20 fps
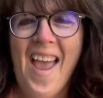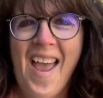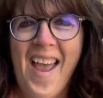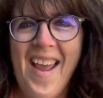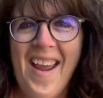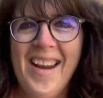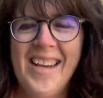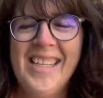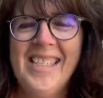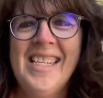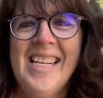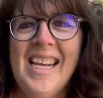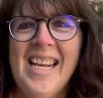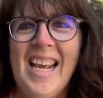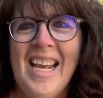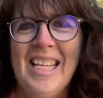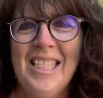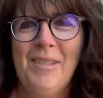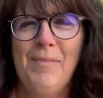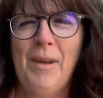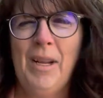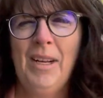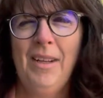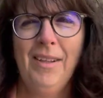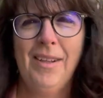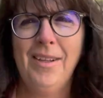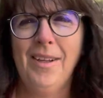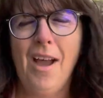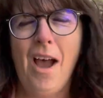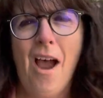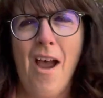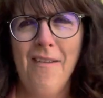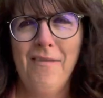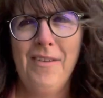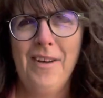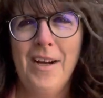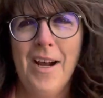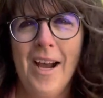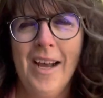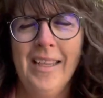And it's been a little off
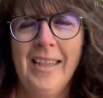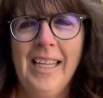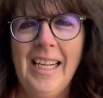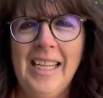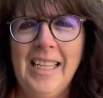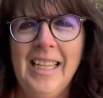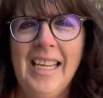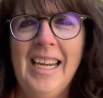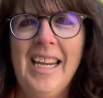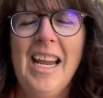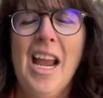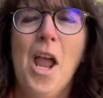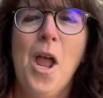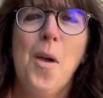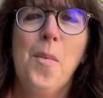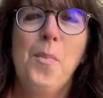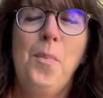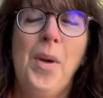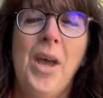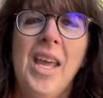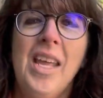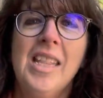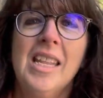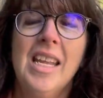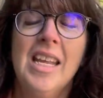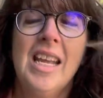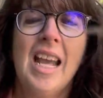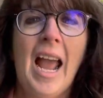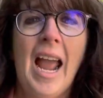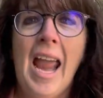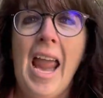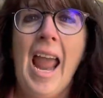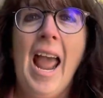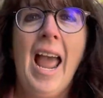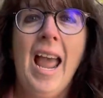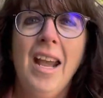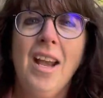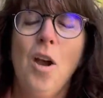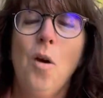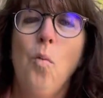and on lately, but I
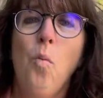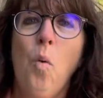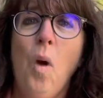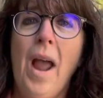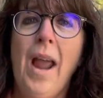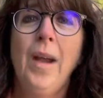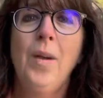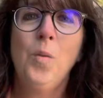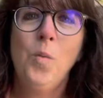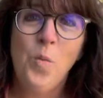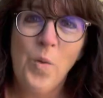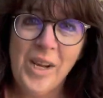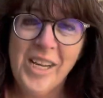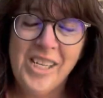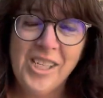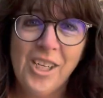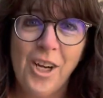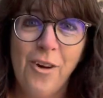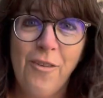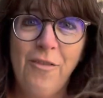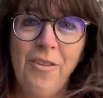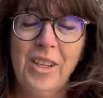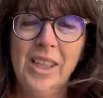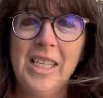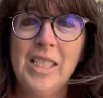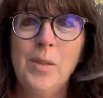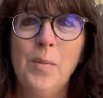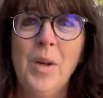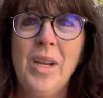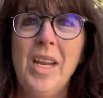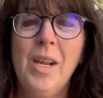had a wide window for this one.